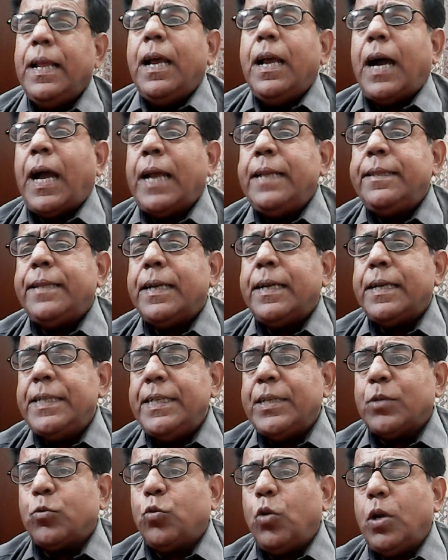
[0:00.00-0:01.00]
either
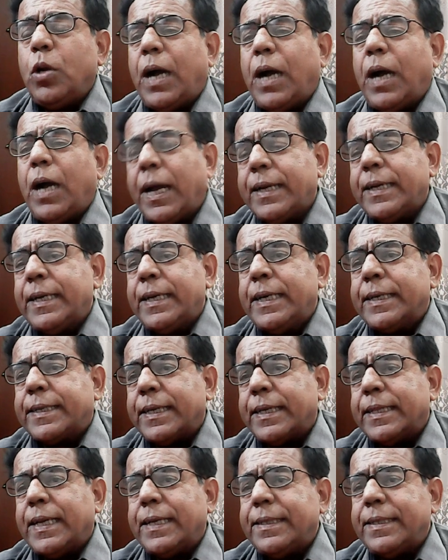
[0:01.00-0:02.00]
equal or greater
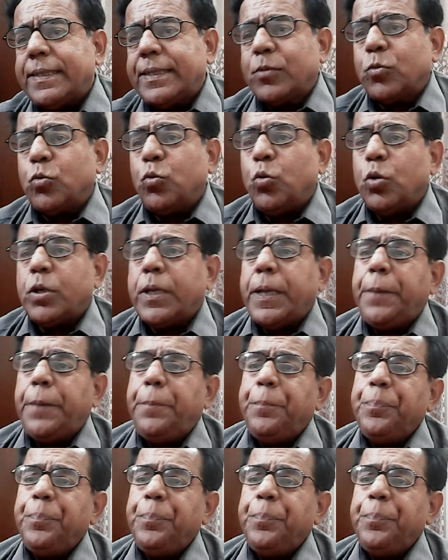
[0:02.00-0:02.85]
than 0. Okay,